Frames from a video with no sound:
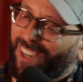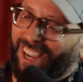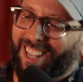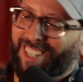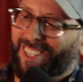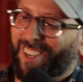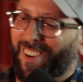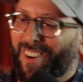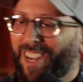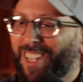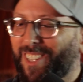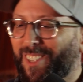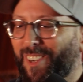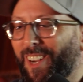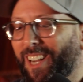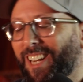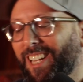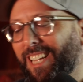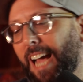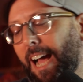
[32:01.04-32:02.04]
okay. It's all right. It's all
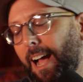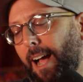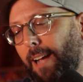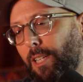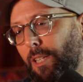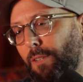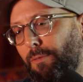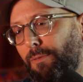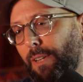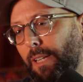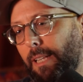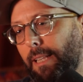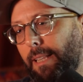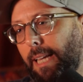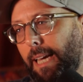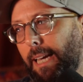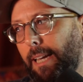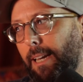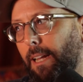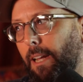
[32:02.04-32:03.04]
right. Yeah, I just feel
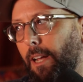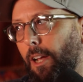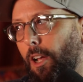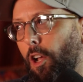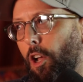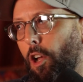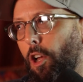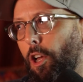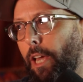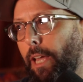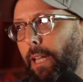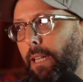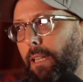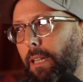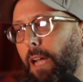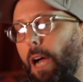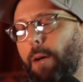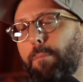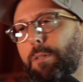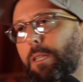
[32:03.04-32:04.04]
that it
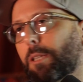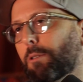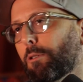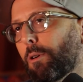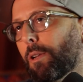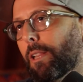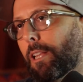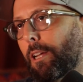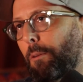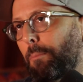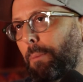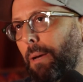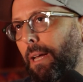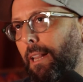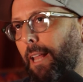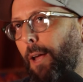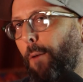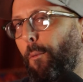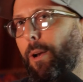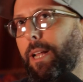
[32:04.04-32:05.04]
comes through a little
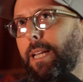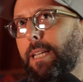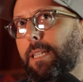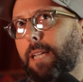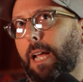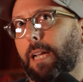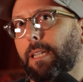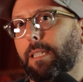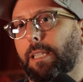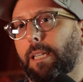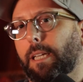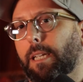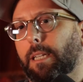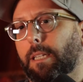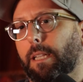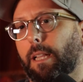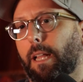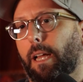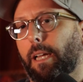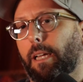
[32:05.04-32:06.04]
bit. Like when he says
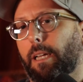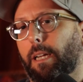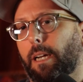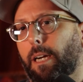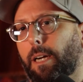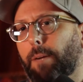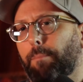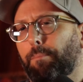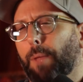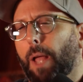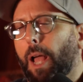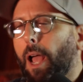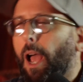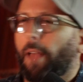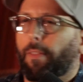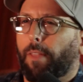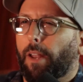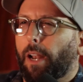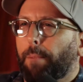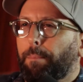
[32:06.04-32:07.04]
things like, and
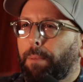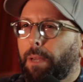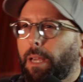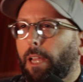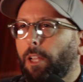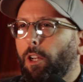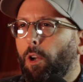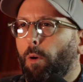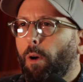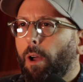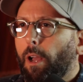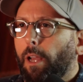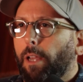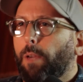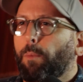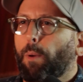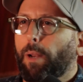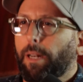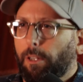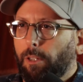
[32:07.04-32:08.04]
then I became, you know,
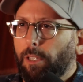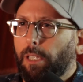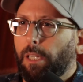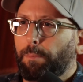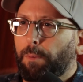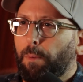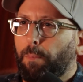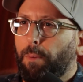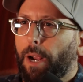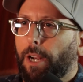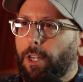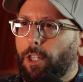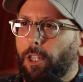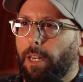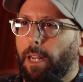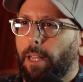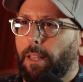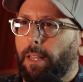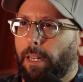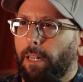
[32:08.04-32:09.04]
he went into a deep
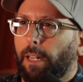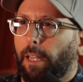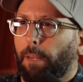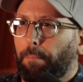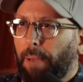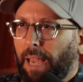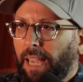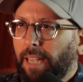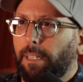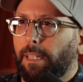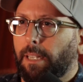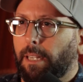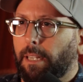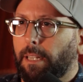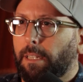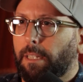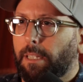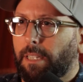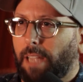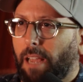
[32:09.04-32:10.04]
depression, and that like
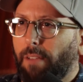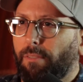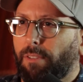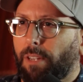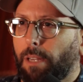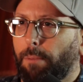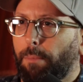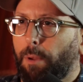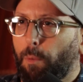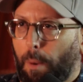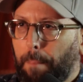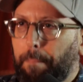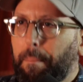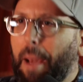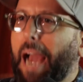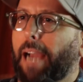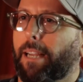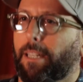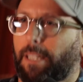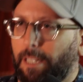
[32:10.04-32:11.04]
painting saved him. He went
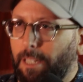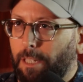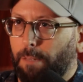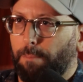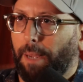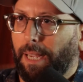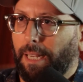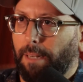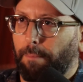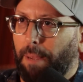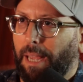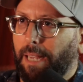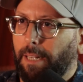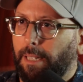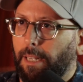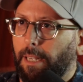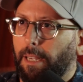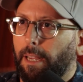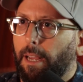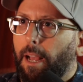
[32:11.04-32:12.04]
back to his
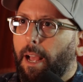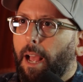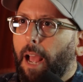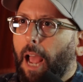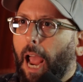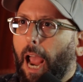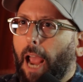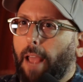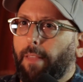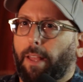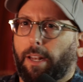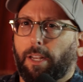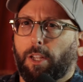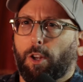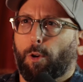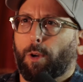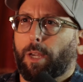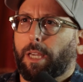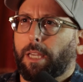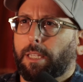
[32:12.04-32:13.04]
painting, and then
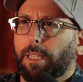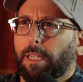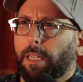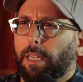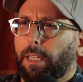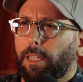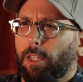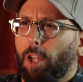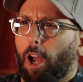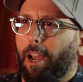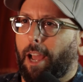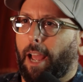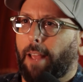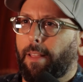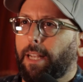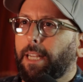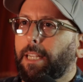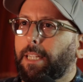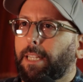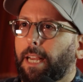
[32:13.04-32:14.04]
and then
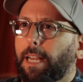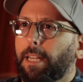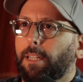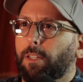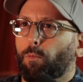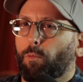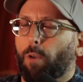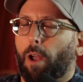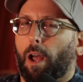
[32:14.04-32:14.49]
he says